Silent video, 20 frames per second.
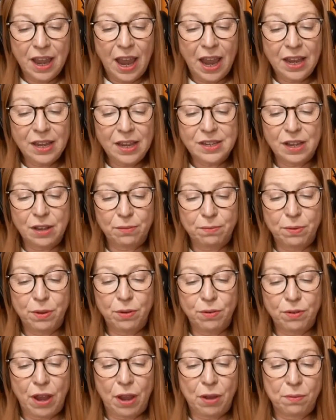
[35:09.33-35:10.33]
and help you
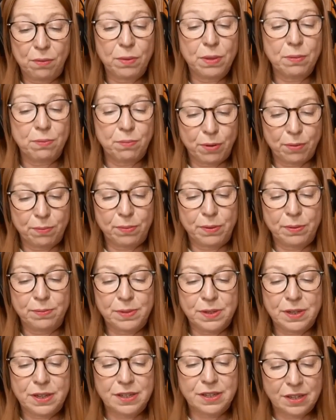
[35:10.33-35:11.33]
cope with the
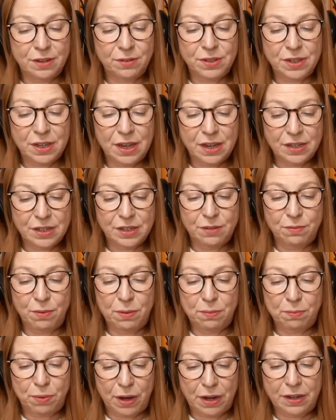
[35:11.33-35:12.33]
problems associated
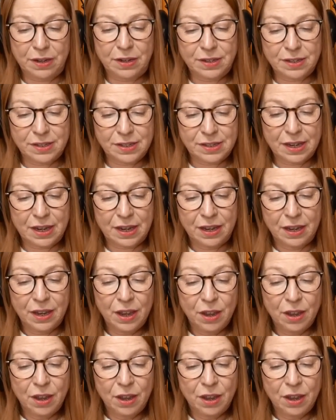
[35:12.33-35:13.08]
with pregnancy.